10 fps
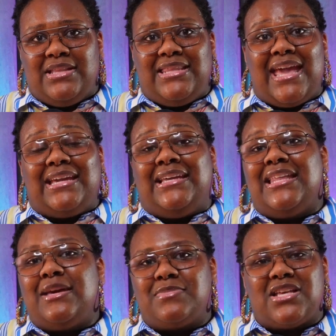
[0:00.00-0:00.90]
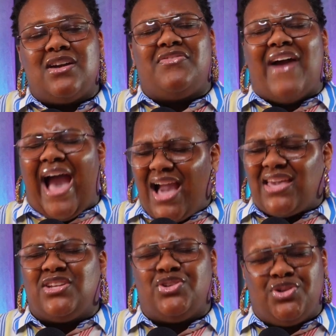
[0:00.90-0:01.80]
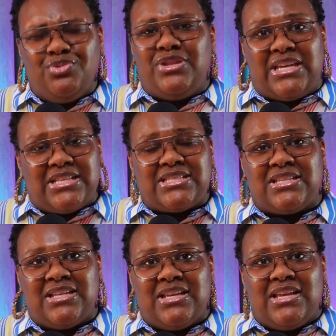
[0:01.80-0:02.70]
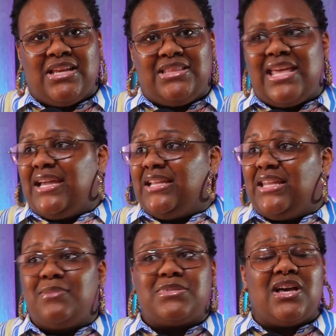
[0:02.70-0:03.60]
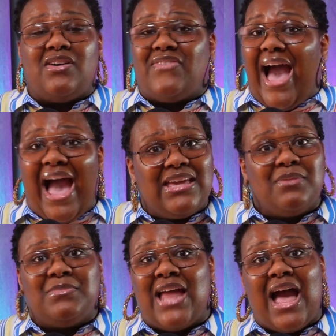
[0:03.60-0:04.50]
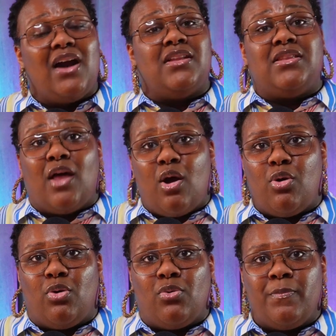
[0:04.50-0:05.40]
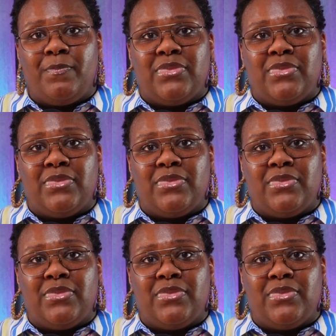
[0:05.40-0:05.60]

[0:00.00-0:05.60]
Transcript: that glimpse of, I can do this, that glimpse of, I am not alone.